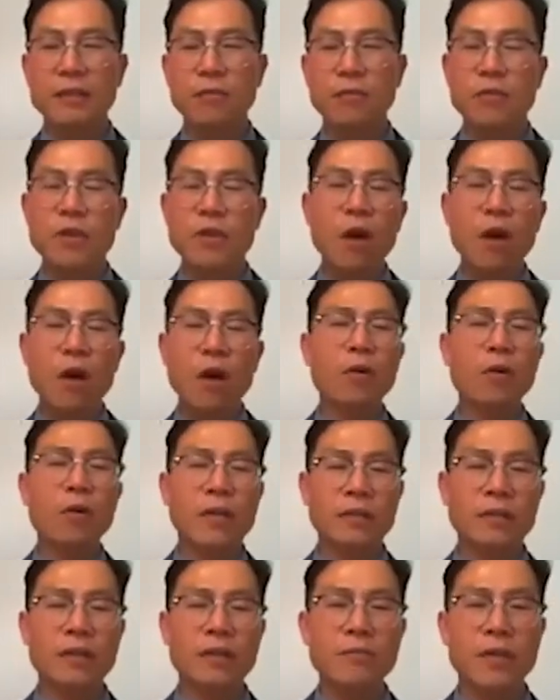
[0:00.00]
We are all
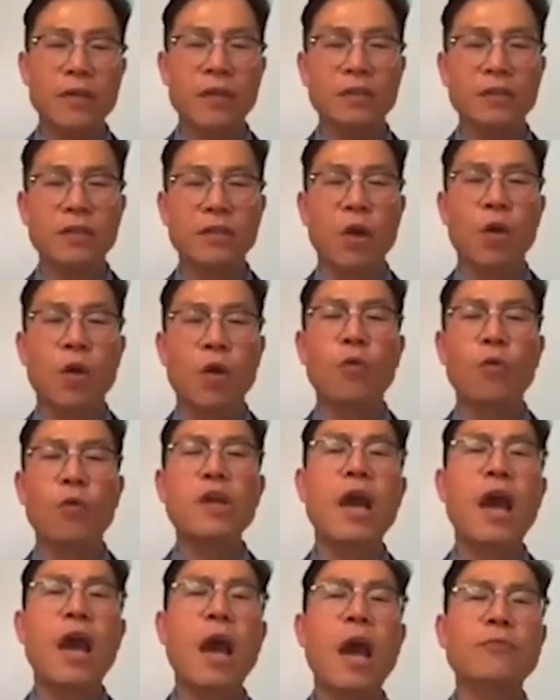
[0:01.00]
atomians.
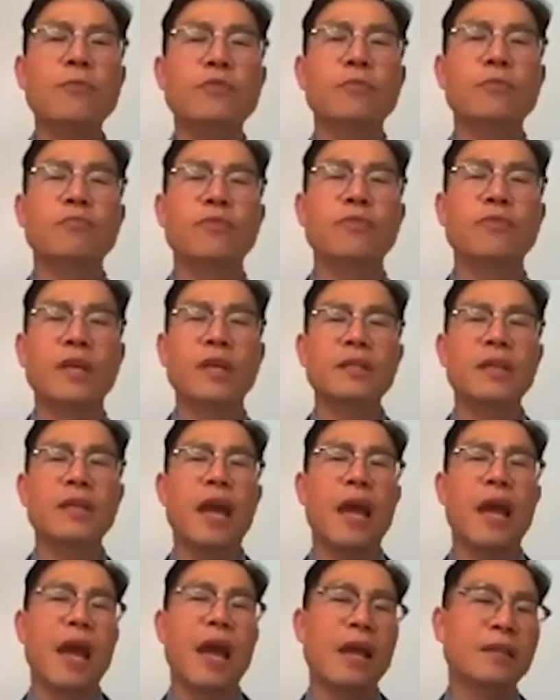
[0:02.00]
We have to bring
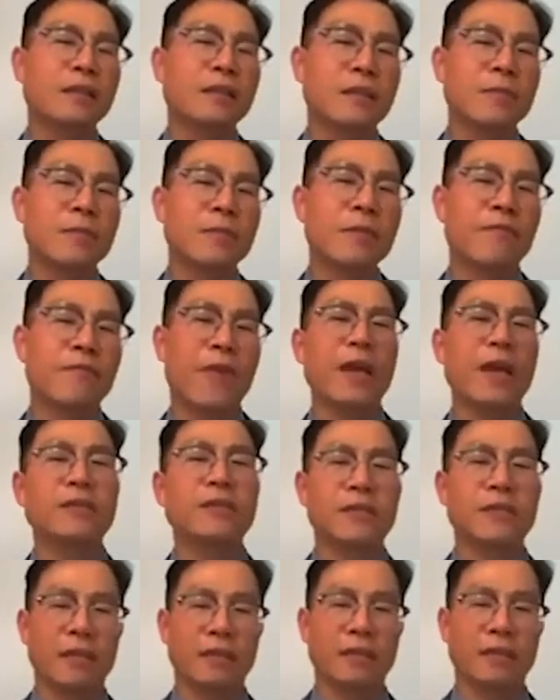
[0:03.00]
atomic
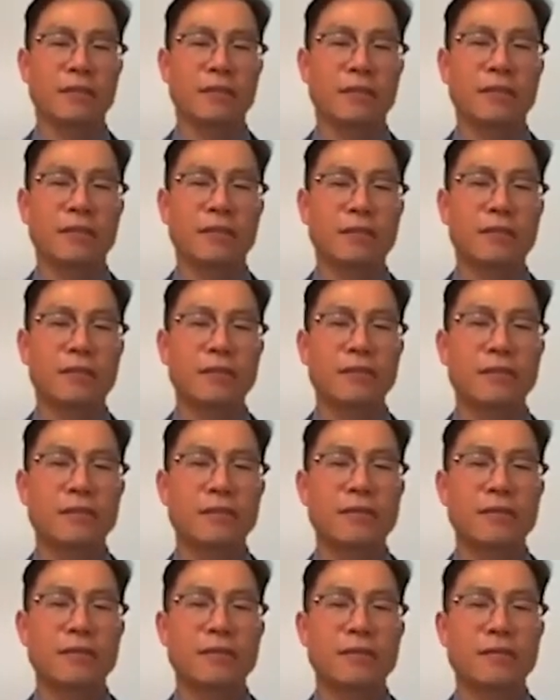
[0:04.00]
vaccine,
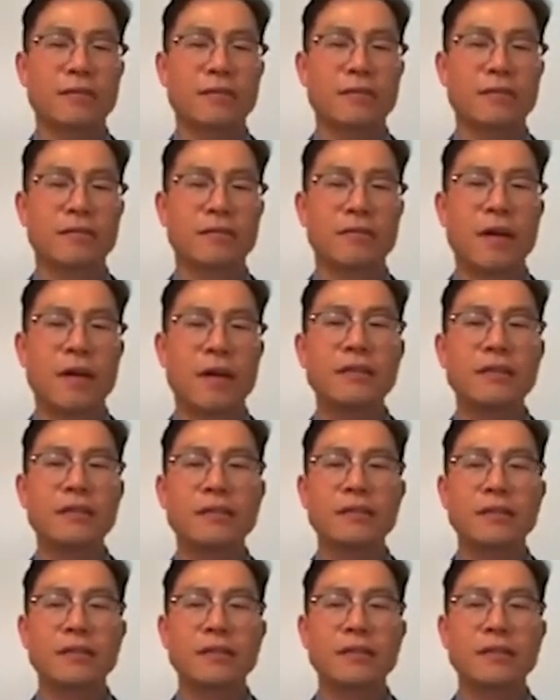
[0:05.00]
right?